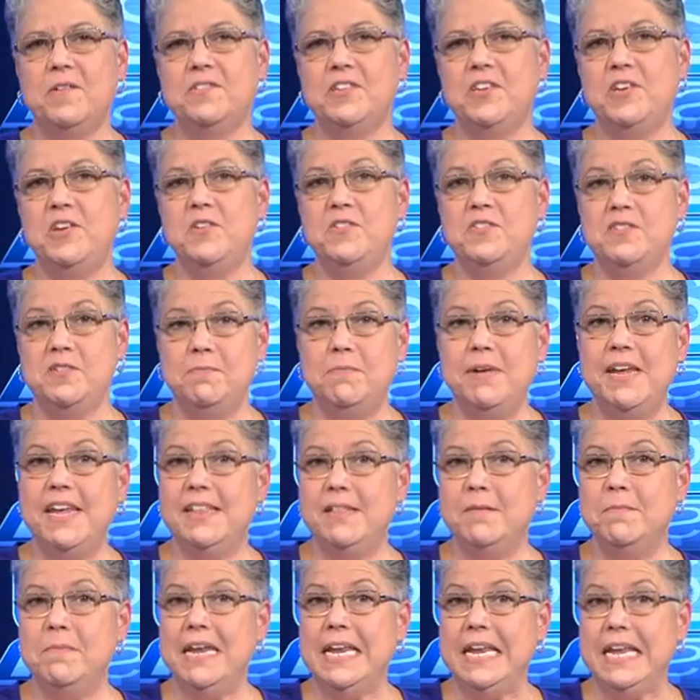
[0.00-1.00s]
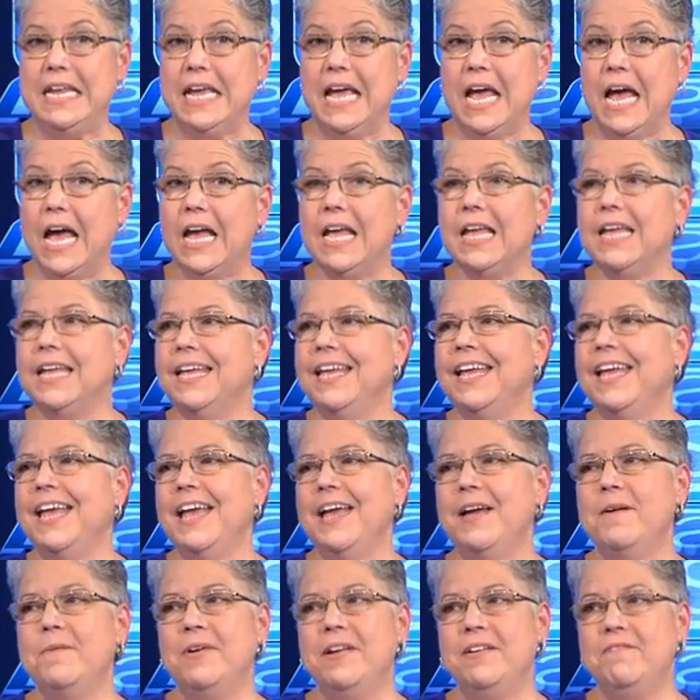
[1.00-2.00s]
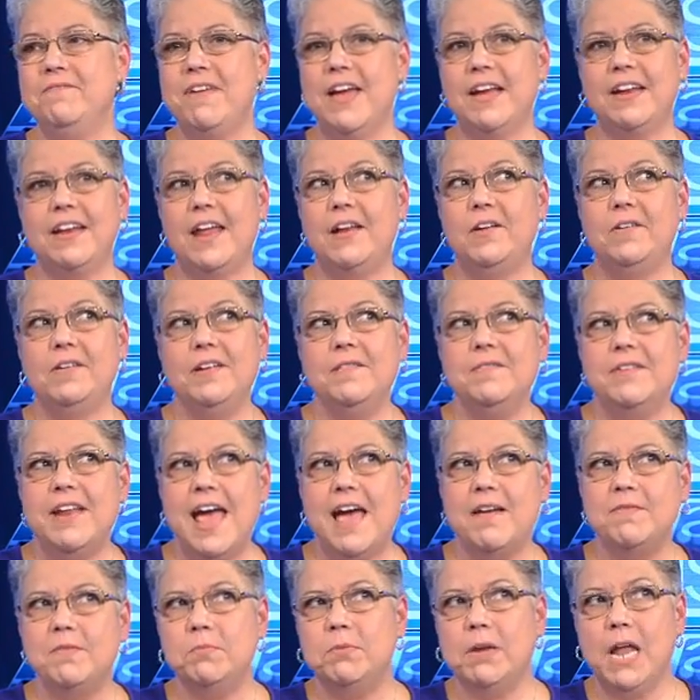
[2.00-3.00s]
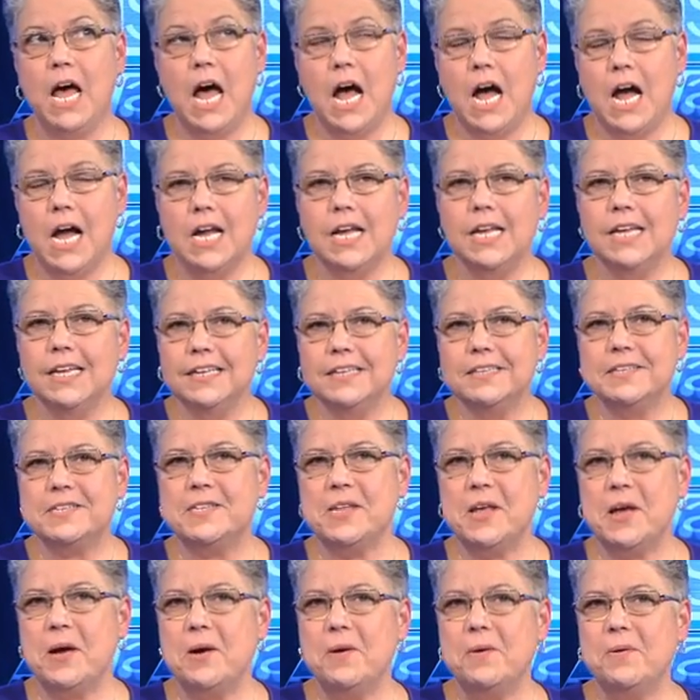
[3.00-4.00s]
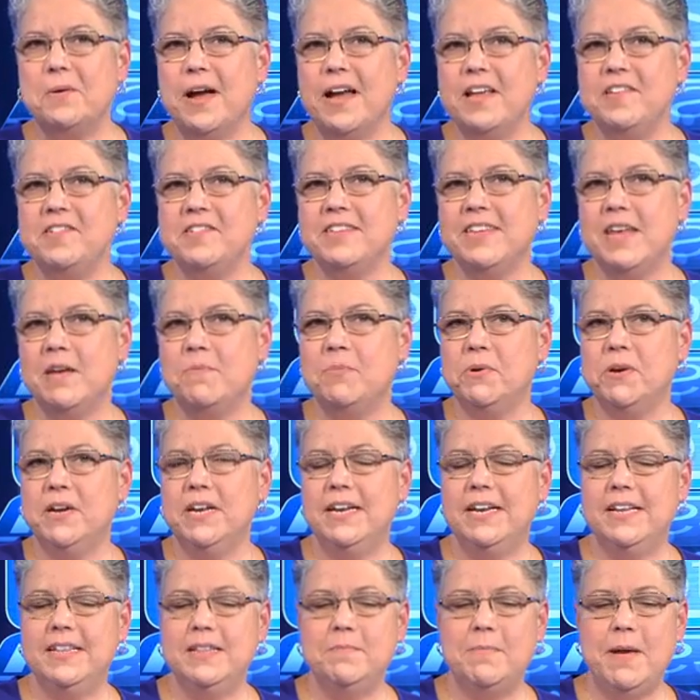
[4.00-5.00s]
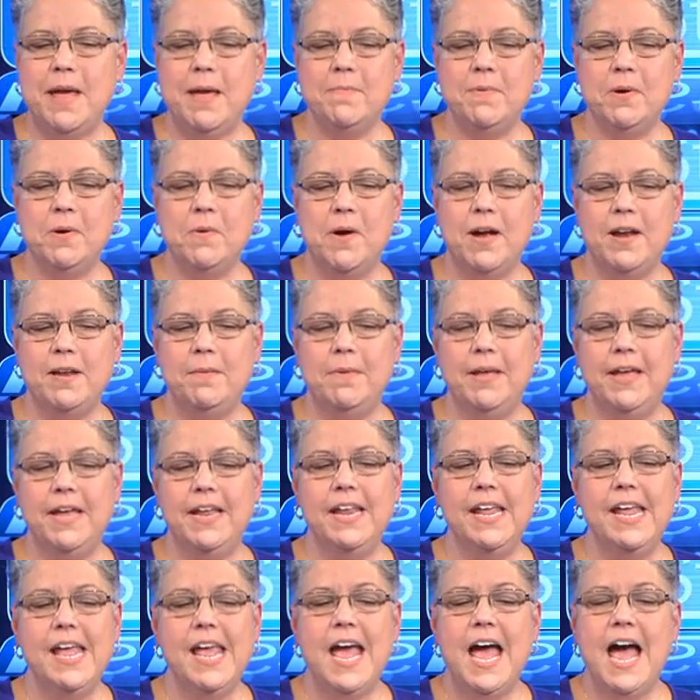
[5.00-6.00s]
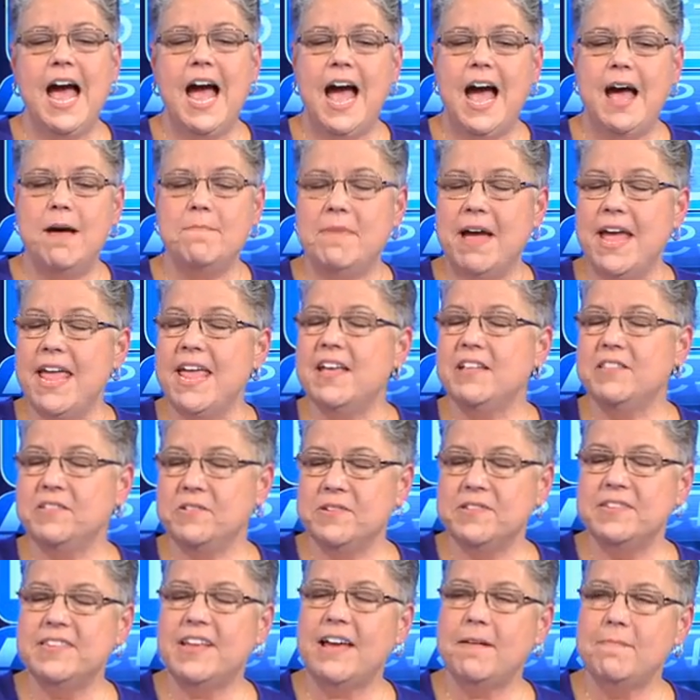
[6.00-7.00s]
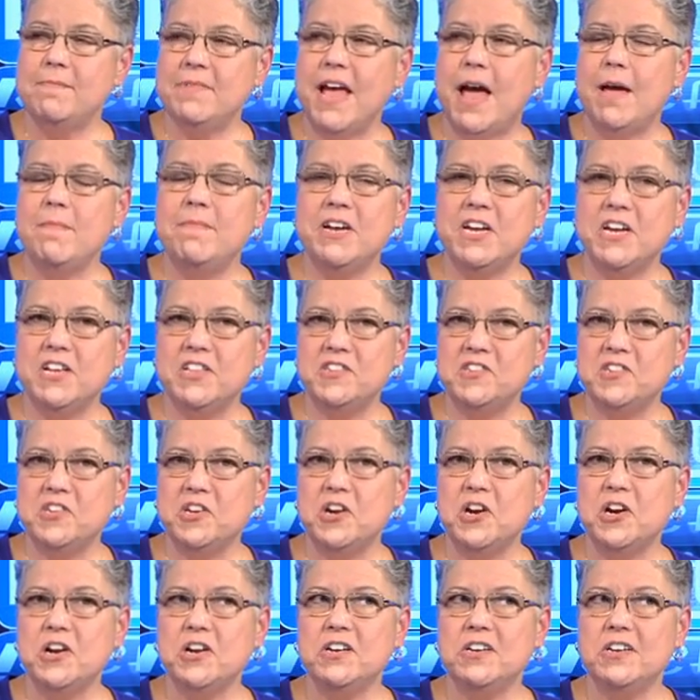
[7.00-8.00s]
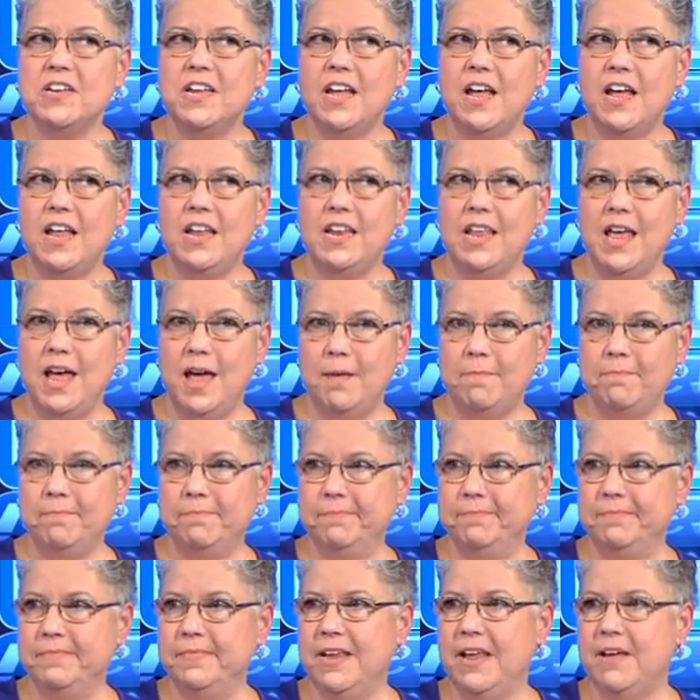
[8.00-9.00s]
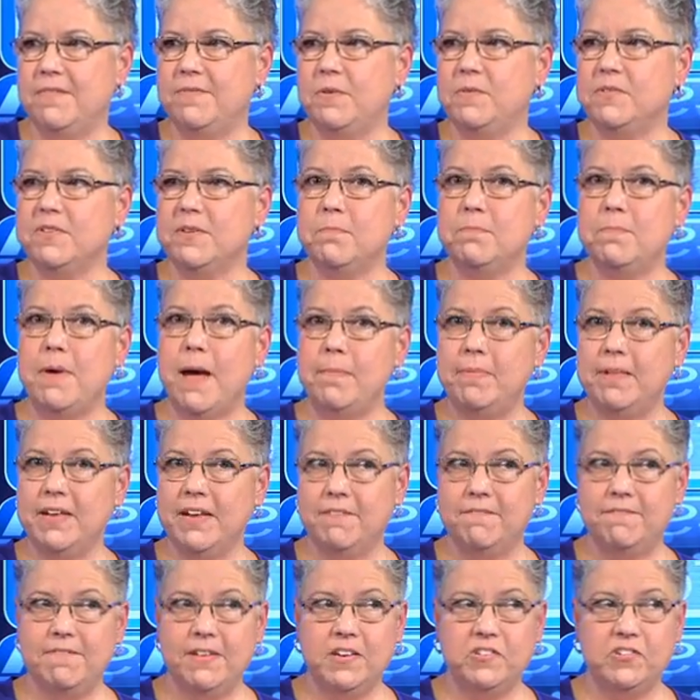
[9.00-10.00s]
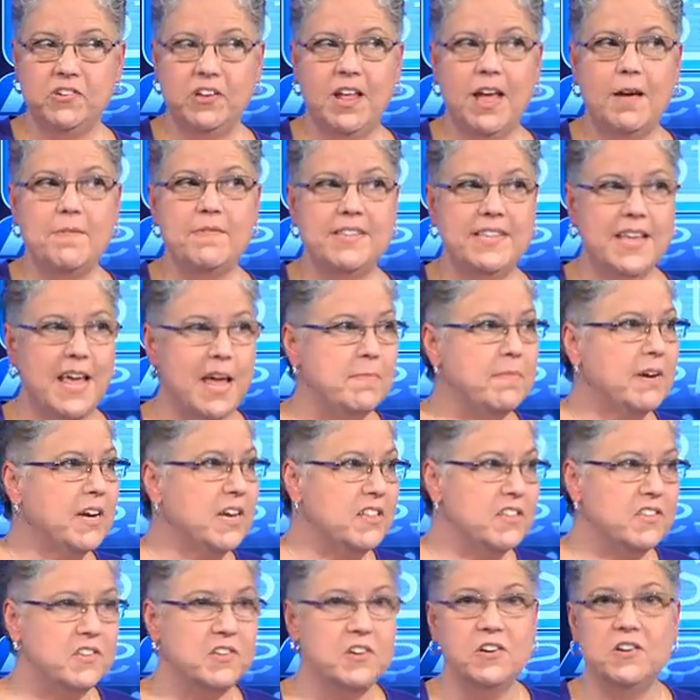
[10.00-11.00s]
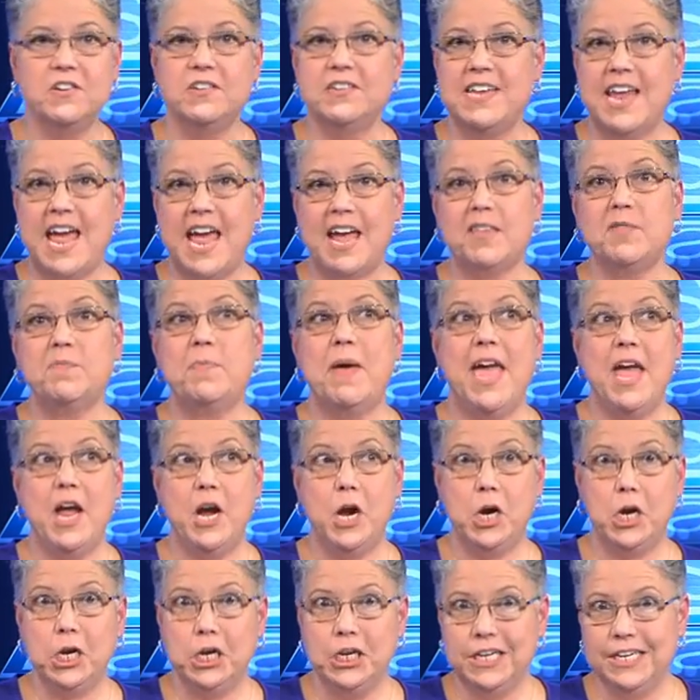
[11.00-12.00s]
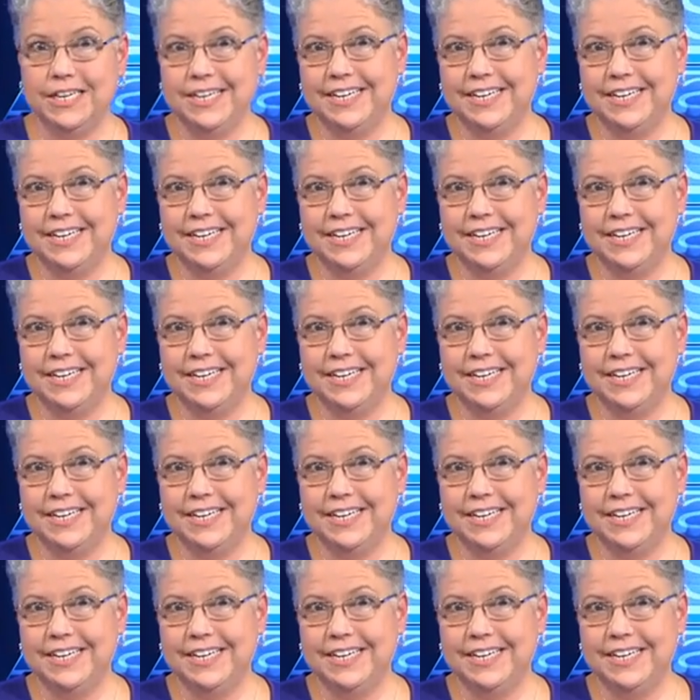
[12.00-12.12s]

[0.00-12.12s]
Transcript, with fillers: I was accused of being the media, when in fact I don't even have a blog, so I just get printed in the paper quite a bit. Uh, my answer is I'm, I'm a concerned alum. Now, if it was a public official, I would say I'm a concerned taxpayer.